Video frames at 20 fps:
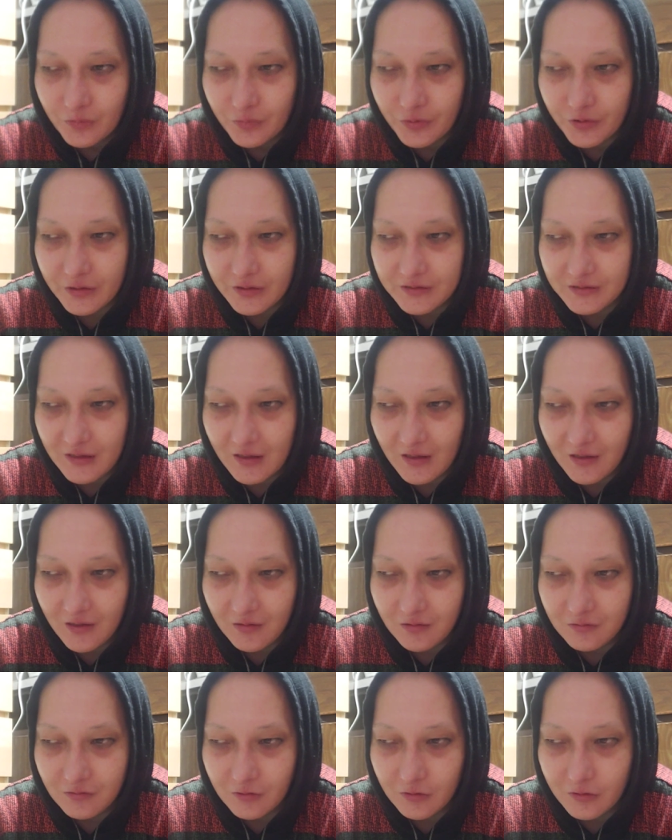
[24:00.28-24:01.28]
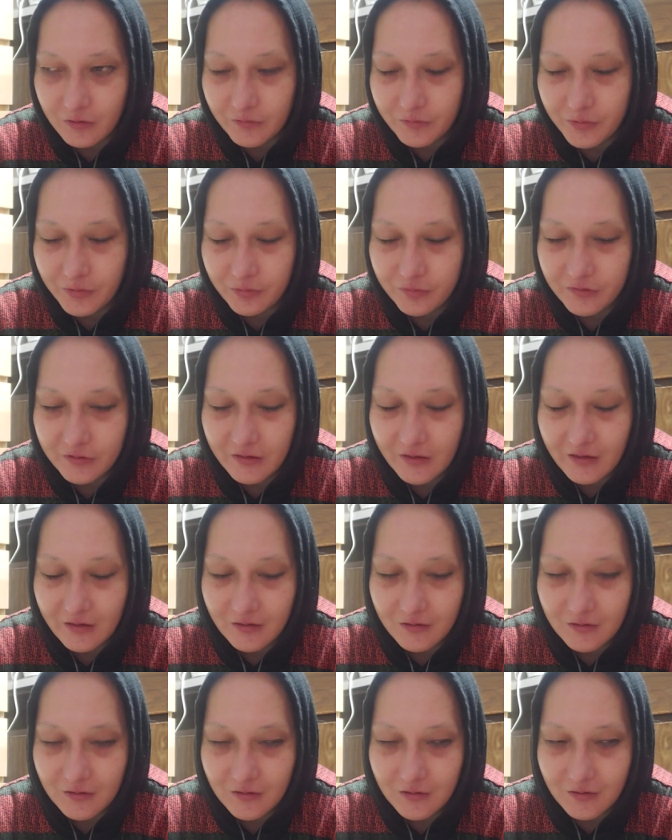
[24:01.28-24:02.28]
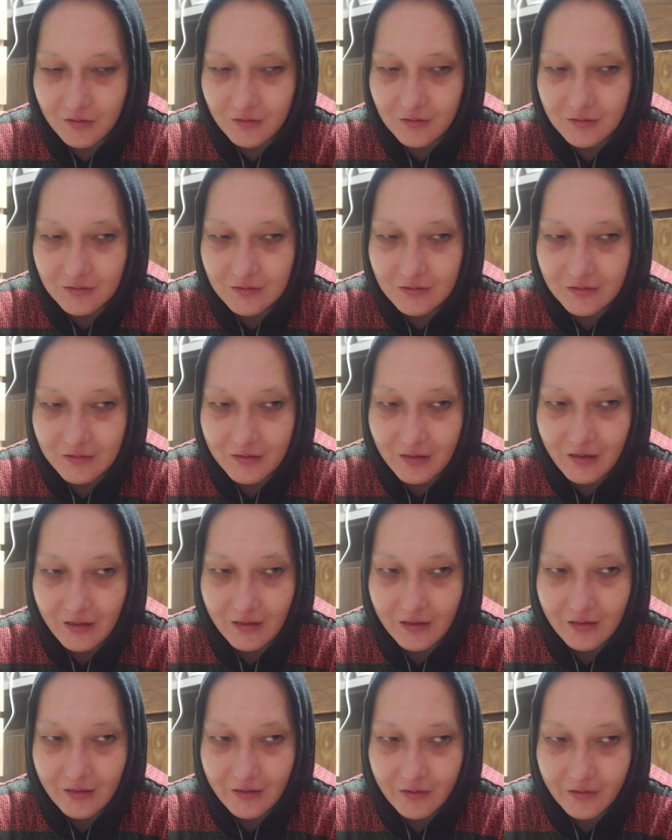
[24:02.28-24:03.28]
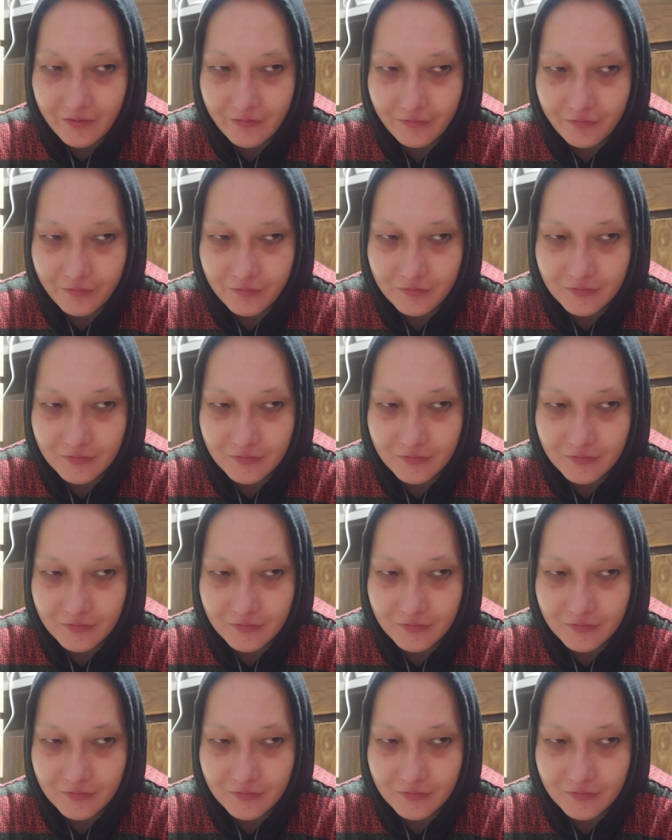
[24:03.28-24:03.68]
putting down, or people that are negative